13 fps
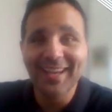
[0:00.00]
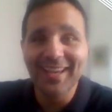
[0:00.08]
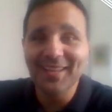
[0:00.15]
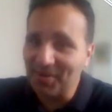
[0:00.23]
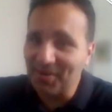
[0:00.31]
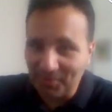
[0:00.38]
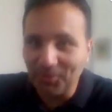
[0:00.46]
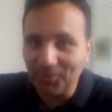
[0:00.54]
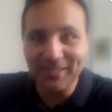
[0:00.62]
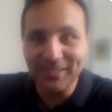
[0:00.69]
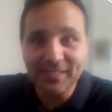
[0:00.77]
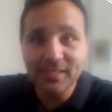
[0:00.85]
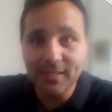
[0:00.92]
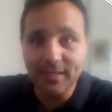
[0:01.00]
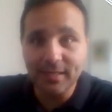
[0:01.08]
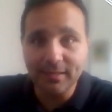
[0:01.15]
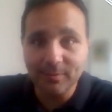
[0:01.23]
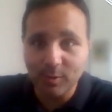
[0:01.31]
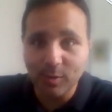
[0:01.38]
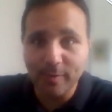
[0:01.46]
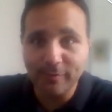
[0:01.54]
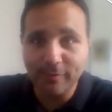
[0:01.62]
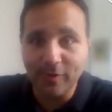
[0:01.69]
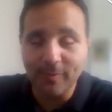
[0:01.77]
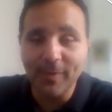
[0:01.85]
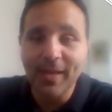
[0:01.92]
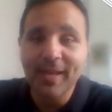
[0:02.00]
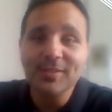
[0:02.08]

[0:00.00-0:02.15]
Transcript: they're all in Sydney, where I'm from.